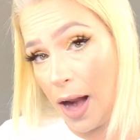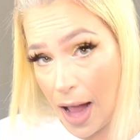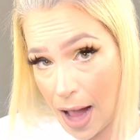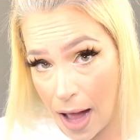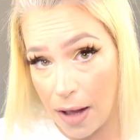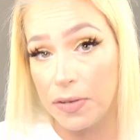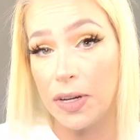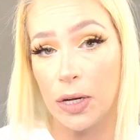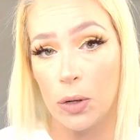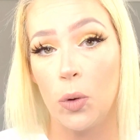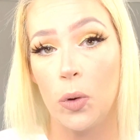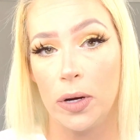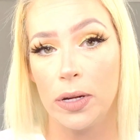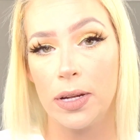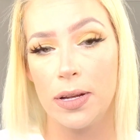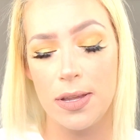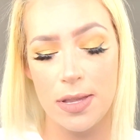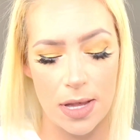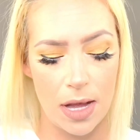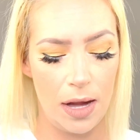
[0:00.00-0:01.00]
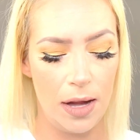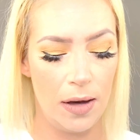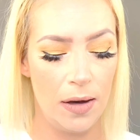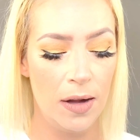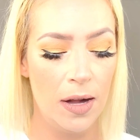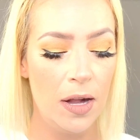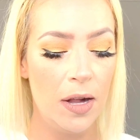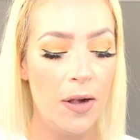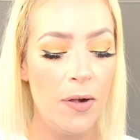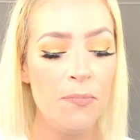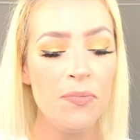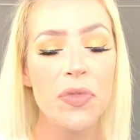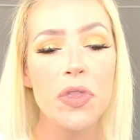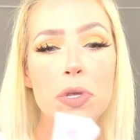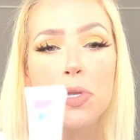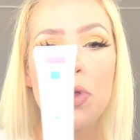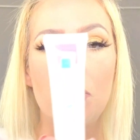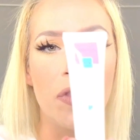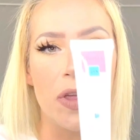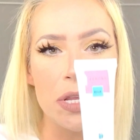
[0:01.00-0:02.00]
having oily skin.
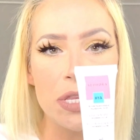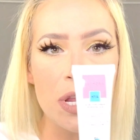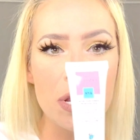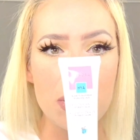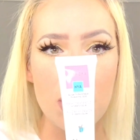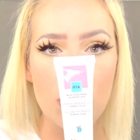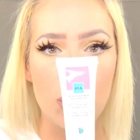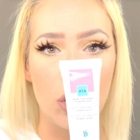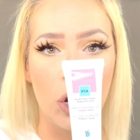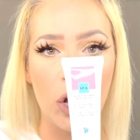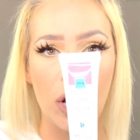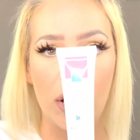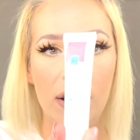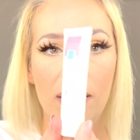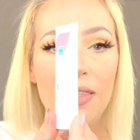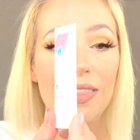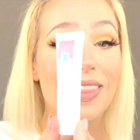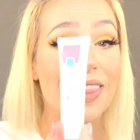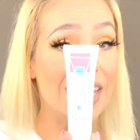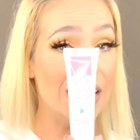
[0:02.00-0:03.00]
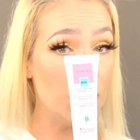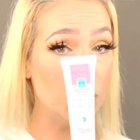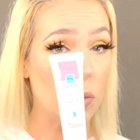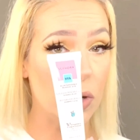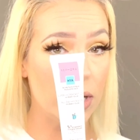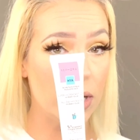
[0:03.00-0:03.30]
So this is a good thin